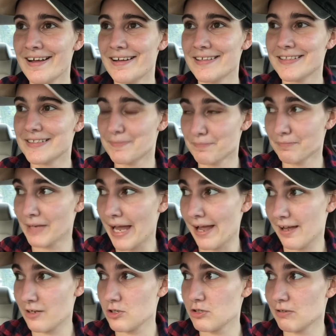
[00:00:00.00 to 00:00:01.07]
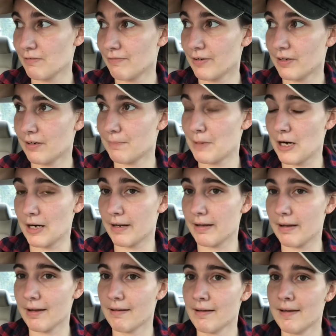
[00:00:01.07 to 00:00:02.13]
some cash for
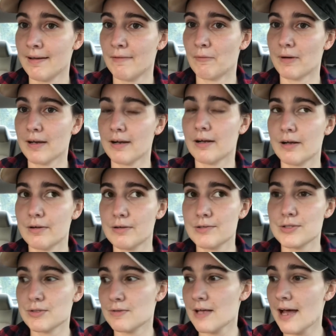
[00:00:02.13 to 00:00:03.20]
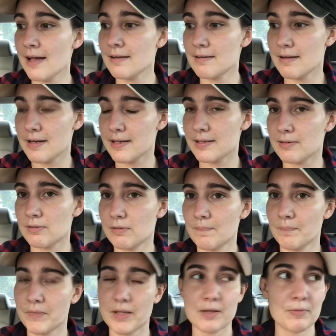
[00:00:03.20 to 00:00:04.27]
parking. We're gonna go do that now,
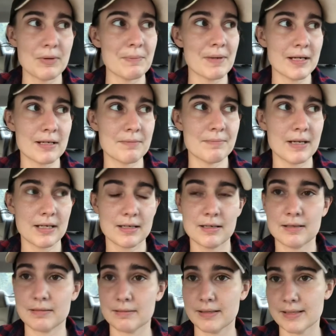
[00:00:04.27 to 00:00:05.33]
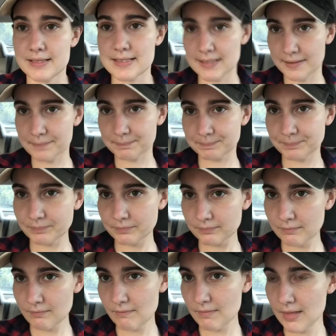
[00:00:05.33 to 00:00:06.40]
and we might come back here, like I said,
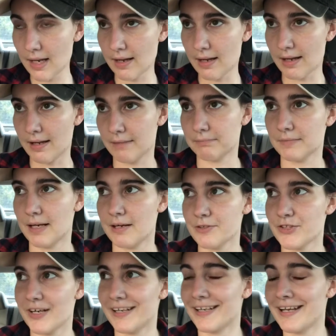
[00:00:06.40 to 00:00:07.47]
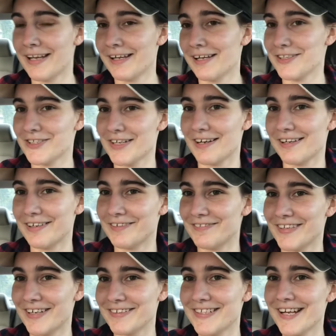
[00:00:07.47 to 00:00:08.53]
and I'll try to get a shot of
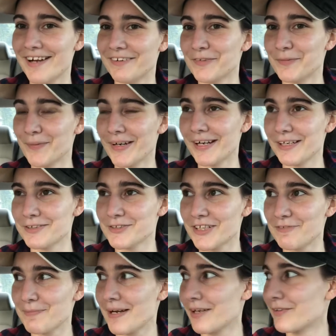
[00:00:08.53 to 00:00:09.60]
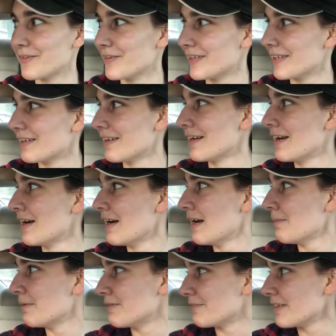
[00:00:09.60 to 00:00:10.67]
downtown when I drive back through here.
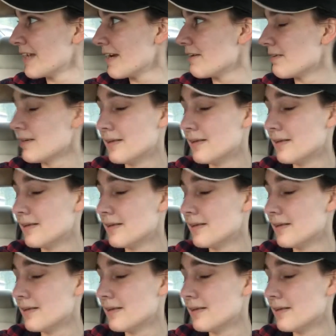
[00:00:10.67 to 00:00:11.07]
But for now,